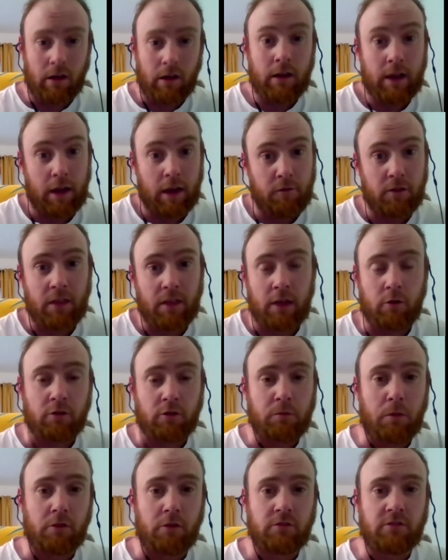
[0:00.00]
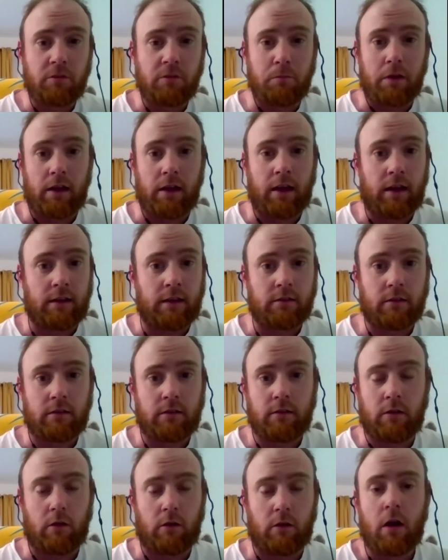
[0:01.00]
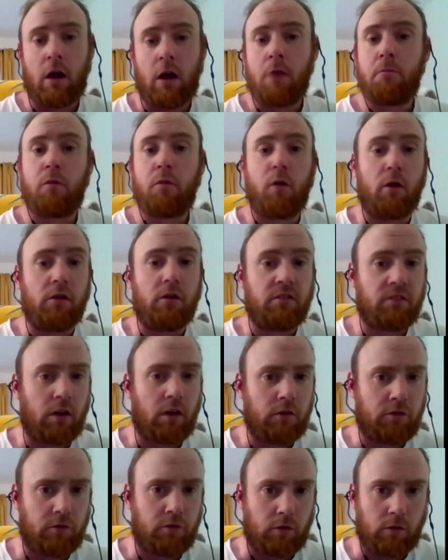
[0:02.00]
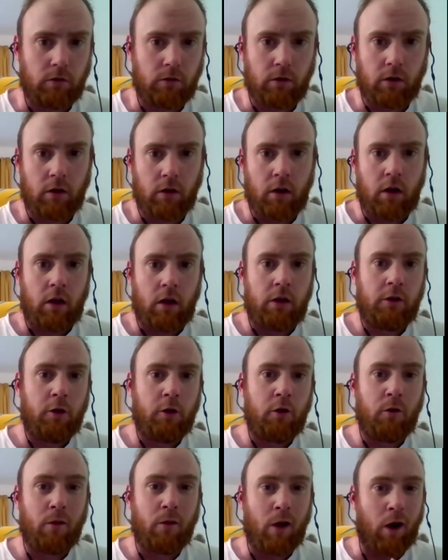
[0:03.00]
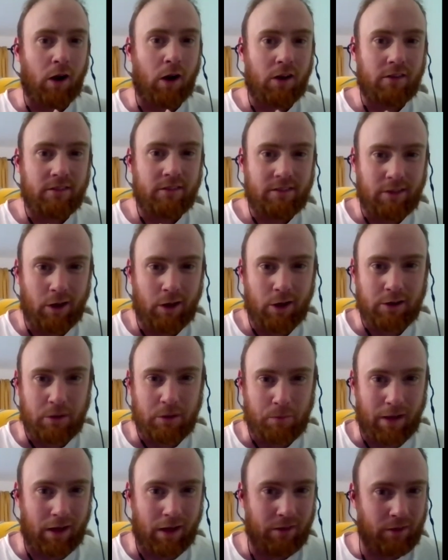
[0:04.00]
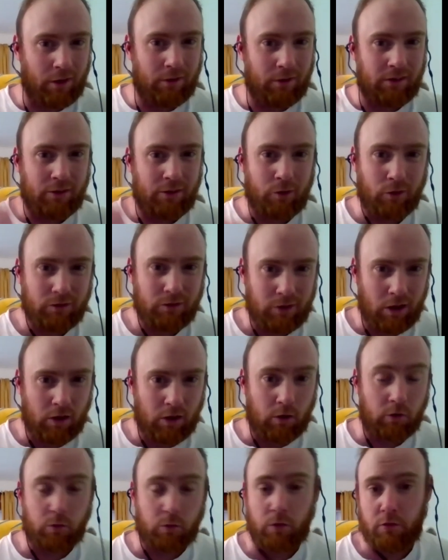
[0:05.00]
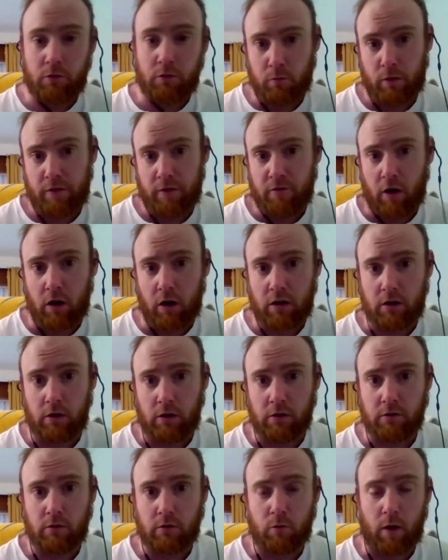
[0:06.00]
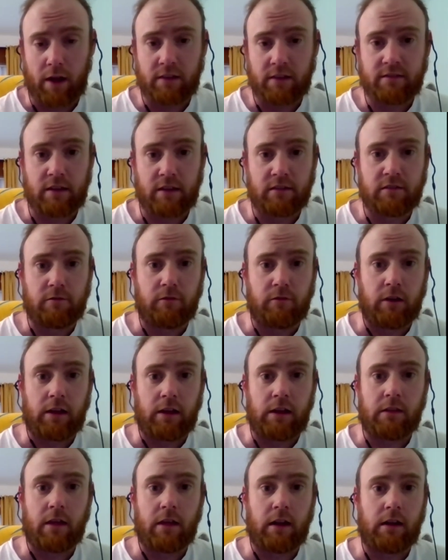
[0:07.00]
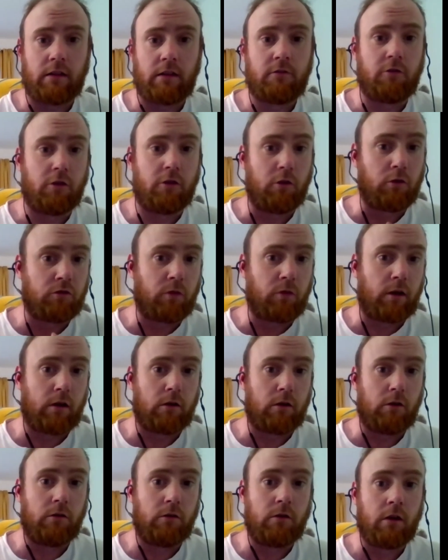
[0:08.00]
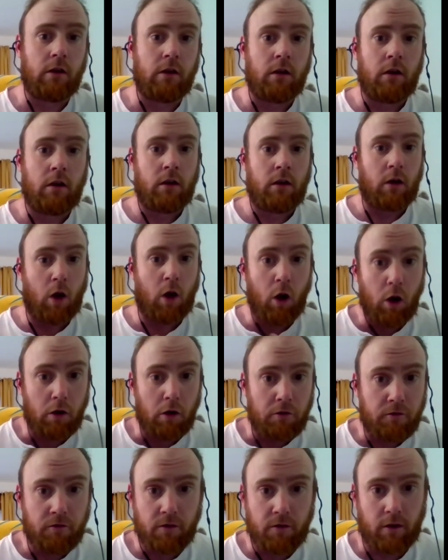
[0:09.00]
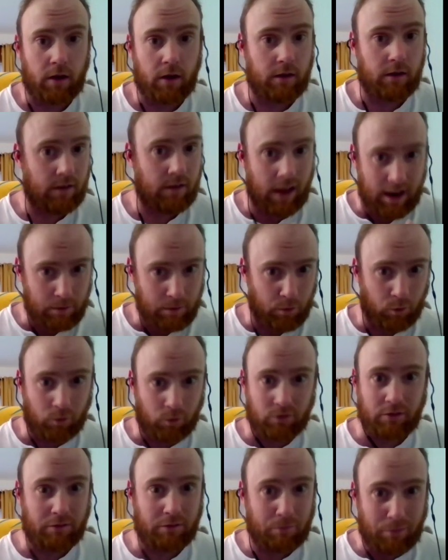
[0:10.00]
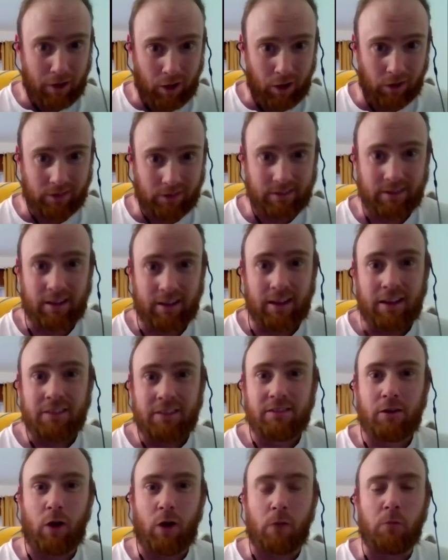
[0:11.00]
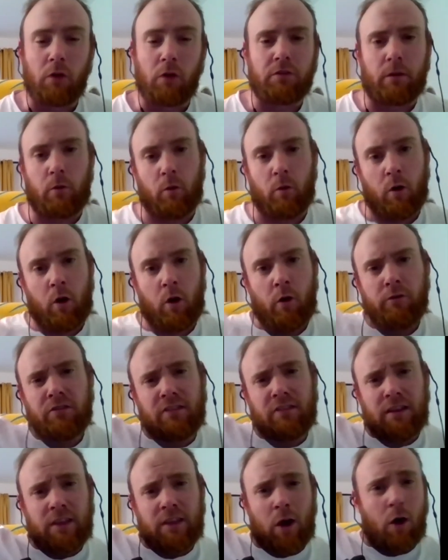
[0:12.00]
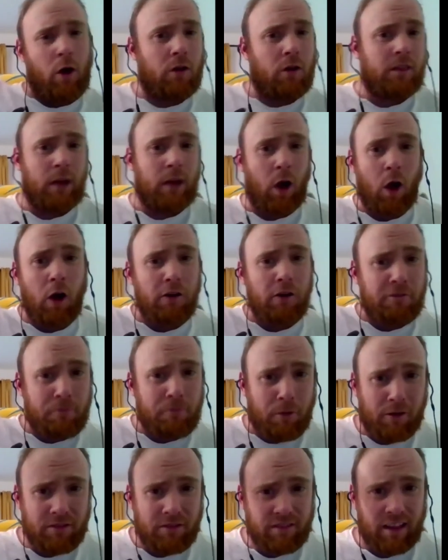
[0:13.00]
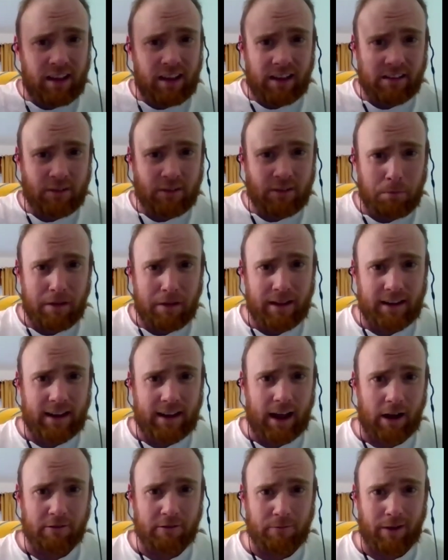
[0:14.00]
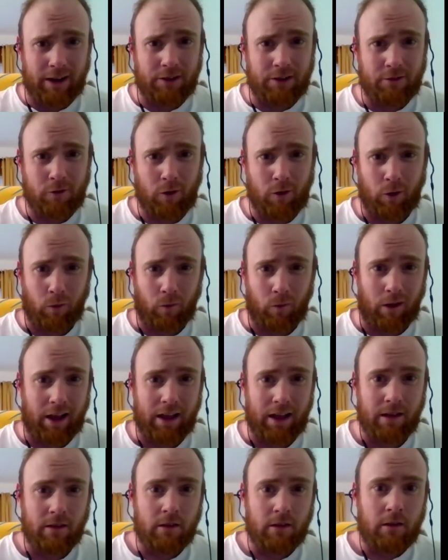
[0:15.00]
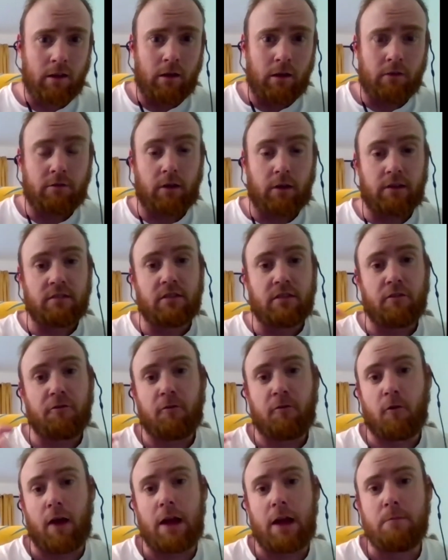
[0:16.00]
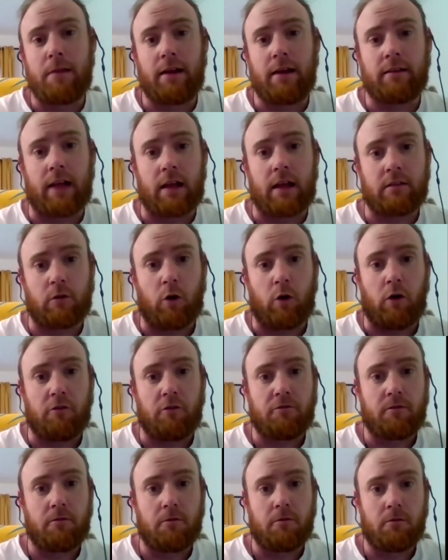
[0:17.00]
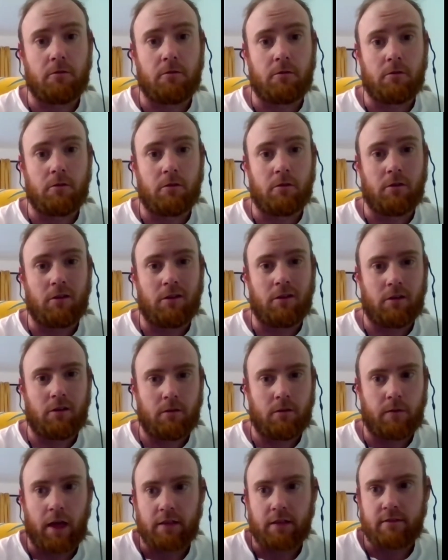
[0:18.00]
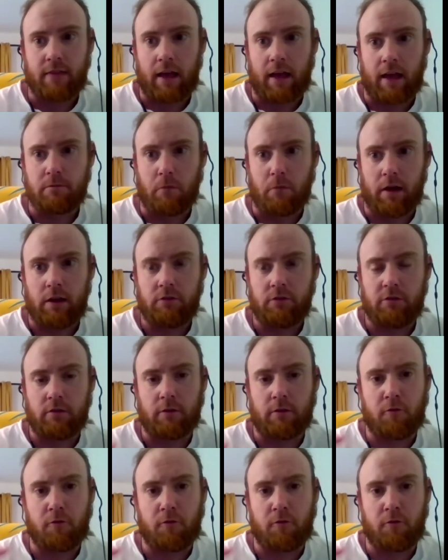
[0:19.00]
Given that you're supposed to be, you know, pro-social, you are concerned about those in your circles, which we've argued quite extensively that it should also include earth and animals and plants. So I'm not saying, well, obviously the earth, the earth per se is completely out of my control, right? So it's the framing that's off. That's that's my issue. The